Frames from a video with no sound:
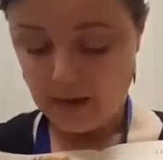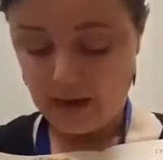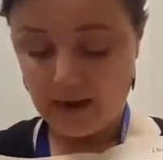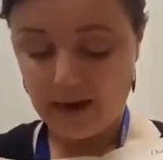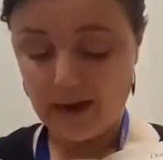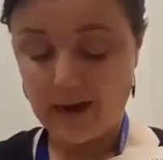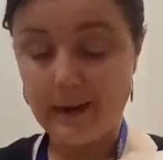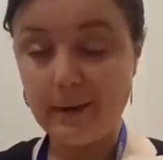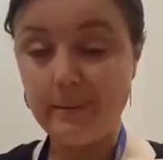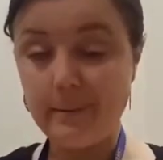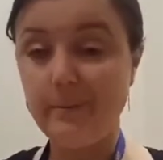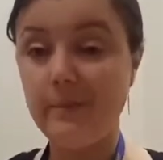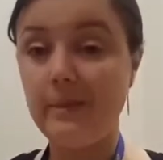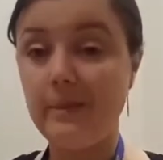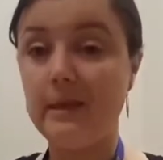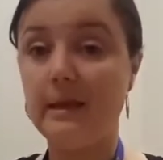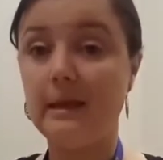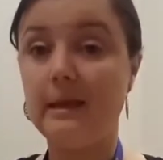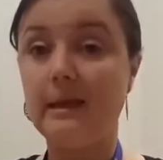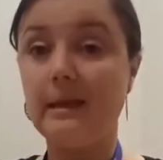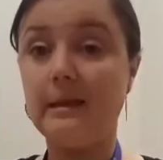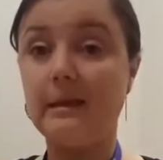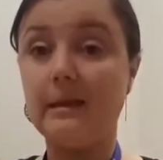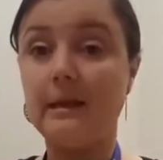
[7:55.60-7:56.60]
I'm
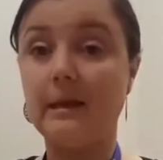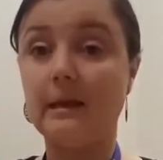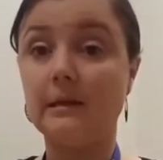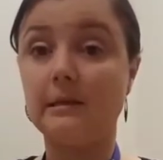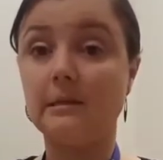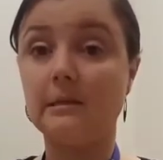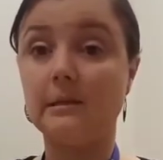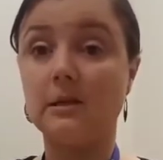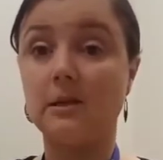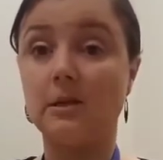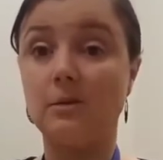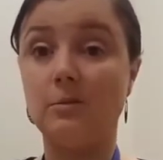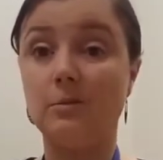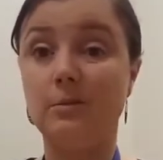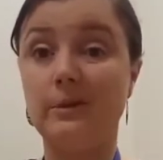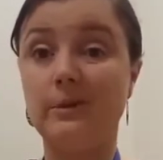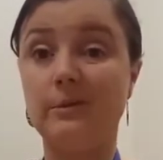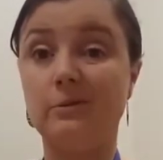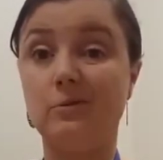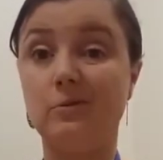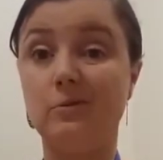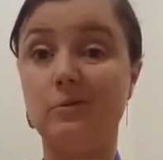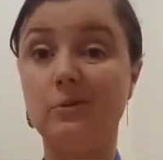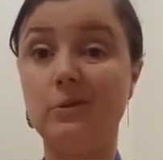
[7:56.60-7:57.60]
thinking that it's going to be
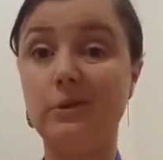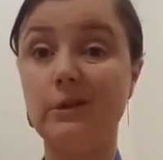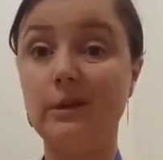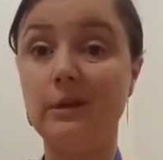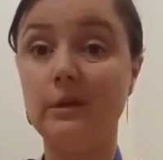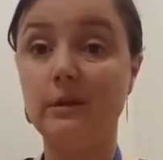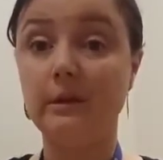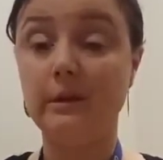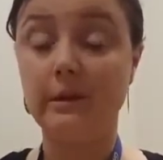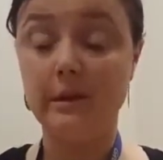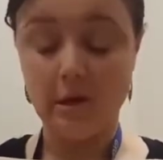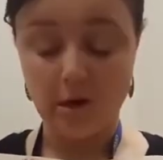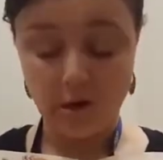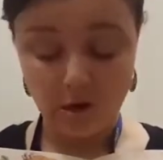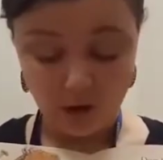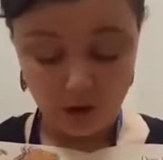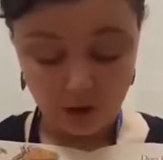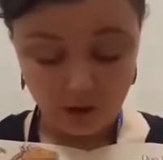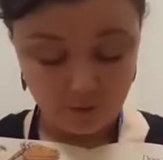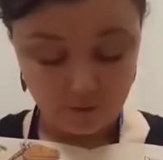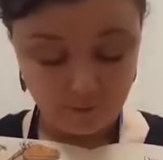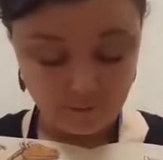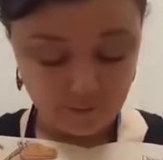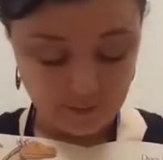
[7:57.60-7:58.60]
really
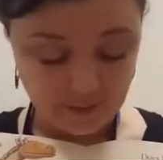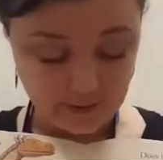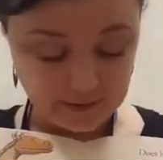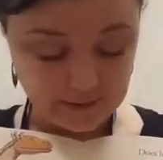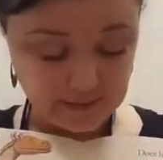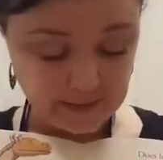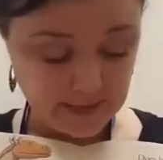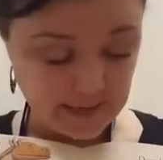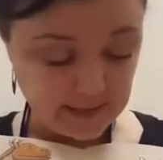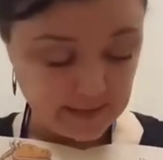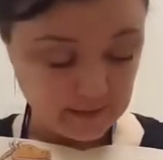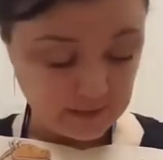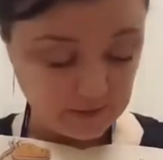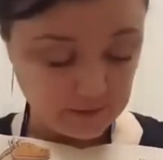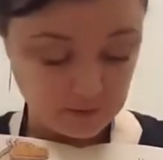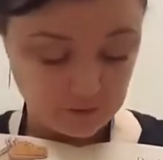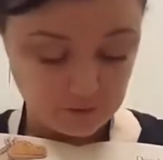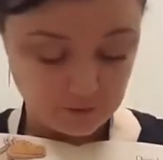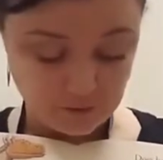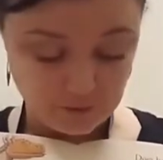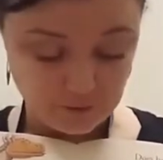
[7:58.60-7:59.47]
hard for the dinosaur's